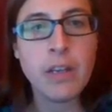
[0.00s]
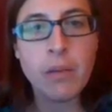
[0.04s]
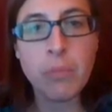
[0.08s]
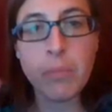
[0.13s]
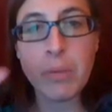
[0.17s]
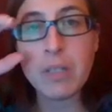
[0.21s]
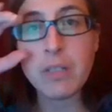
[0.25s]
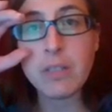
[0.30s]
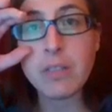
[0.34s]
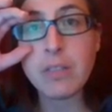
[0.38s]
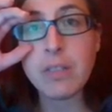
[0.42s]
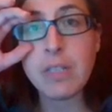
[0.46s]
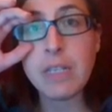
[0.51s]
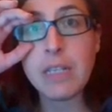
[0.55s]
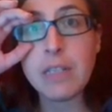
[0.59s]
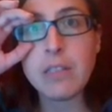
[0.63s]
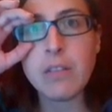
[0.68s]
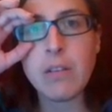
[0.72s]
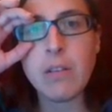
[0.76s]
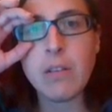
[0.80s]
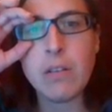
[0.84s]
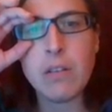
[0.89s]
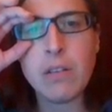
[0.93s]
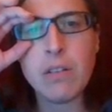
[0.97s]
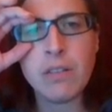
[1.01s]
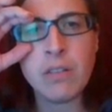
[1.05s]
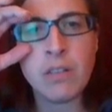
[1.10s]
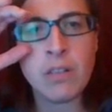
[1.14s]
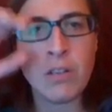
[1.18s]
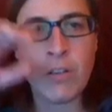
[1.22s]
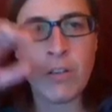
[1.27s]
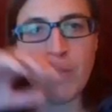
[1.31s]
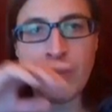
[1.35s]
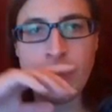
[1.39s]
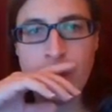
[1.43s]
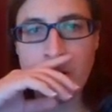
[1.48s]
because these are the
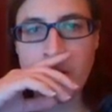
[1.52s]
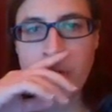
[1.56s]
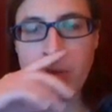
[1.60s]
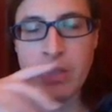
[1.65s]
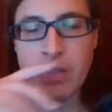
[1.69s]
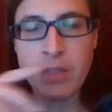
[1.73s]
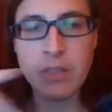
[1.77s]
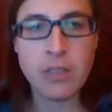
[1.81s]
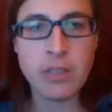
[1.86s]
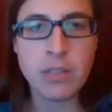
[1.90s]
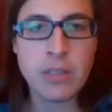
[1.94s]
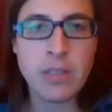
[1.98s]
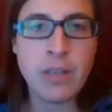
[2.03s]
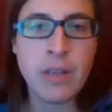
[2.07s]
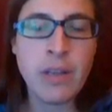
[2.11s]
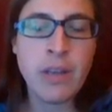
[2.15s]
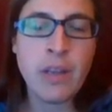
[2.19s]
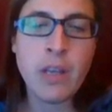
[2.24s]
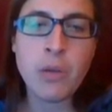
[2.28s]
consequences.